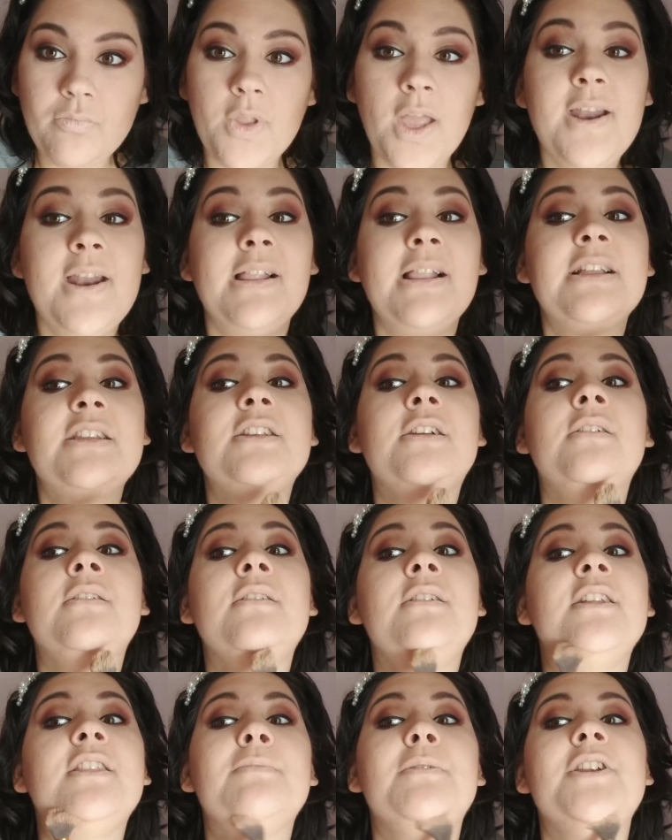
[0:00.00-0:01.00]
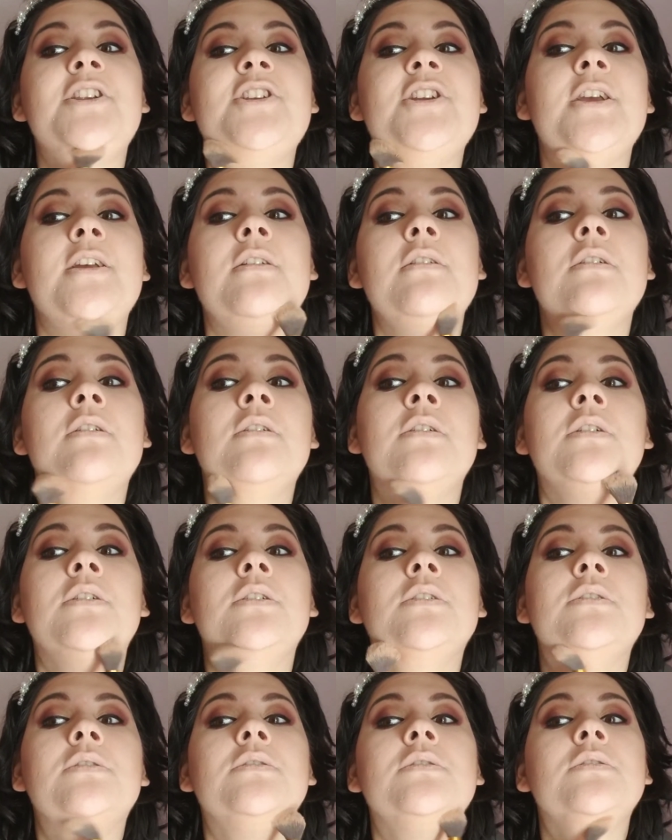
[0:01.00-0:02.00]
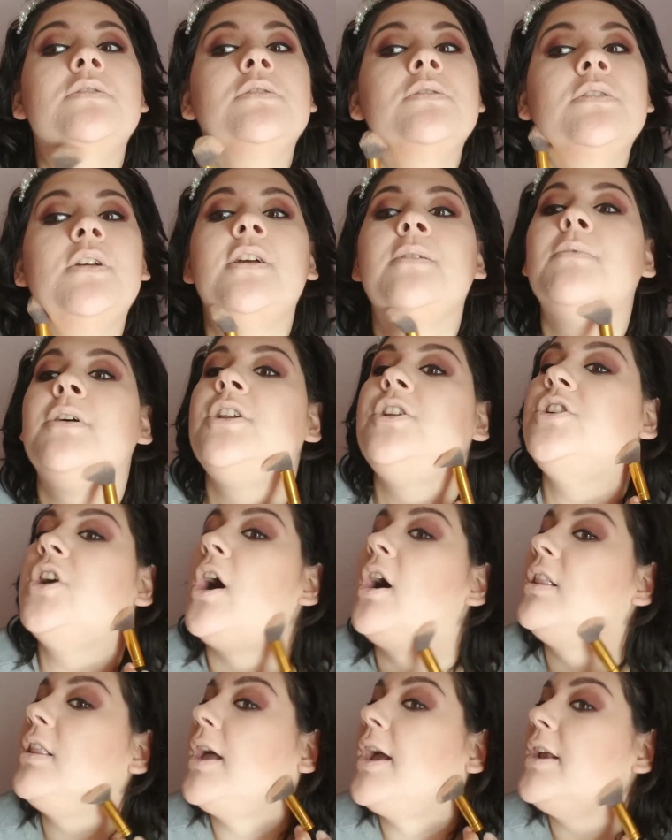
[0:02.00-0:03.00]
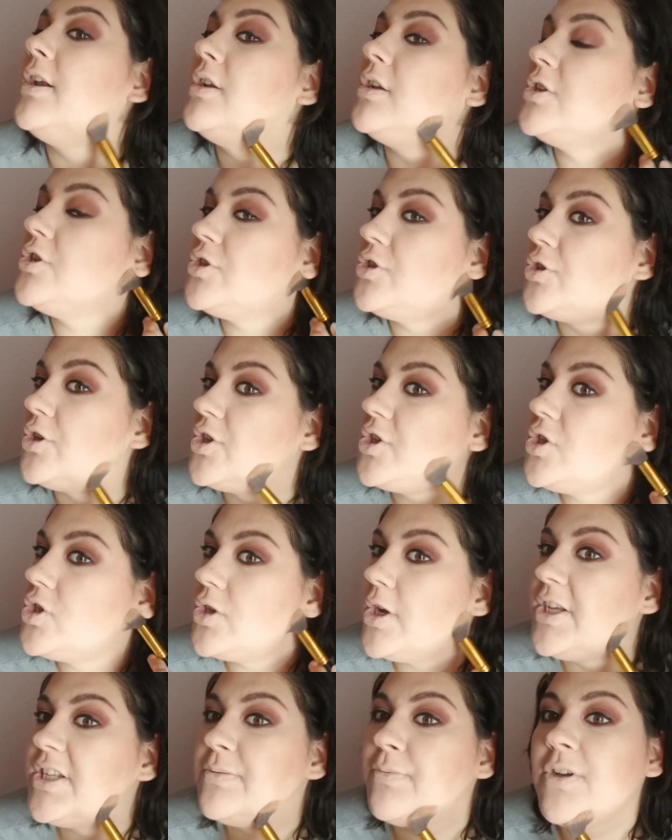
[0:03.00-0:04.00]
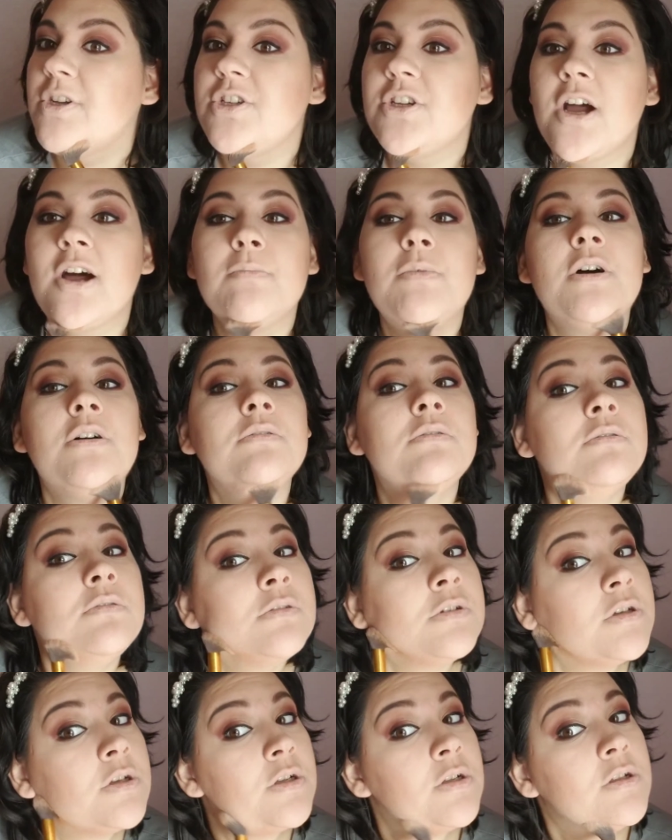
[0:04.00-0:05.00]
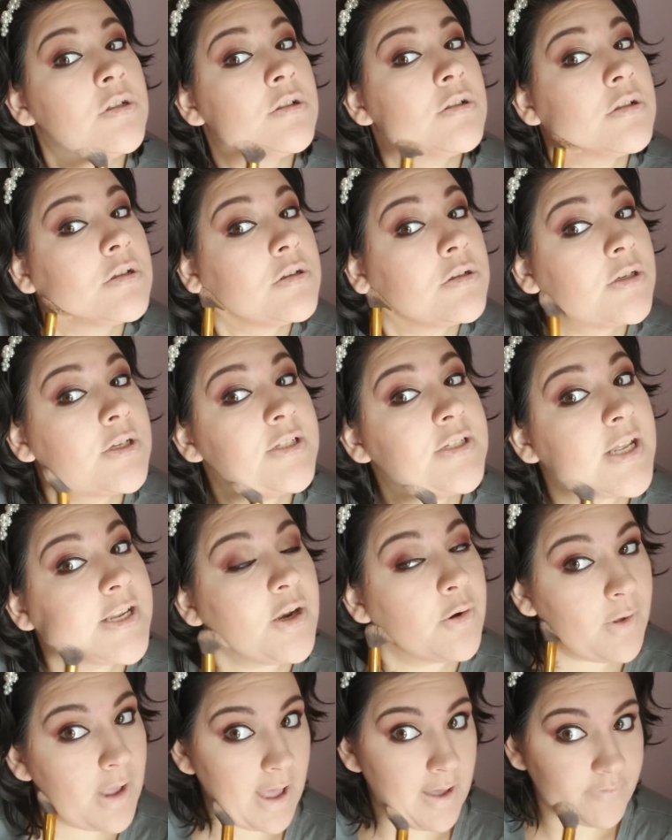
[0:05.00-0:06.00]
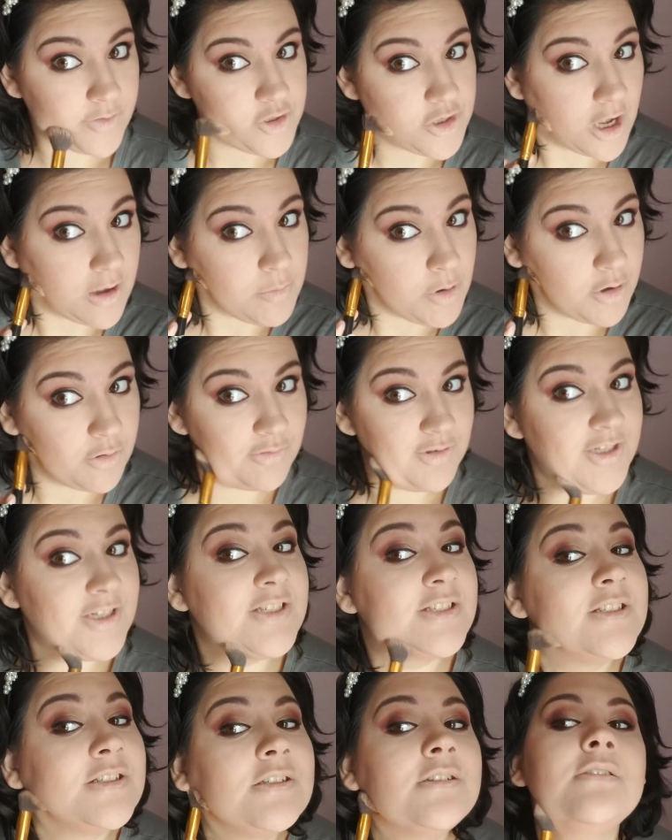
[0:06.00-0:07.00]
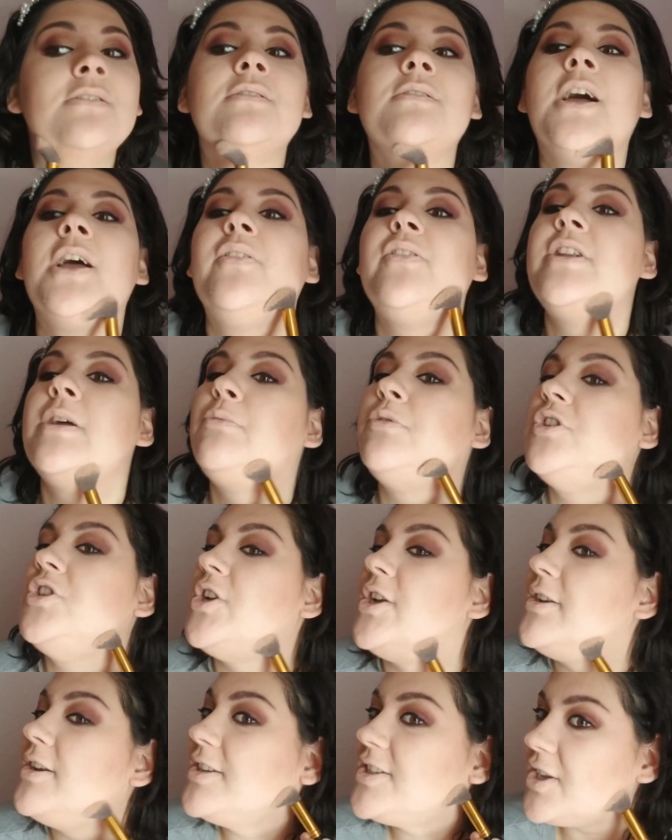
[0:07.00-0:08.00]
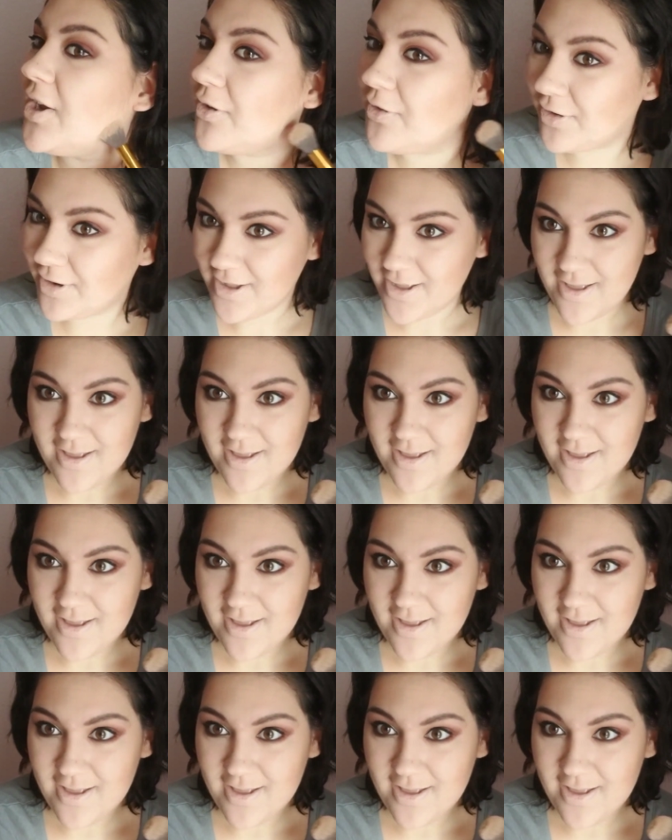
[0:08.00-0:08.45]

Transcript: And I like to go underneath my chin and my jawline, just trace my jawbone, because I don't have a jawbone because I have a double chin, so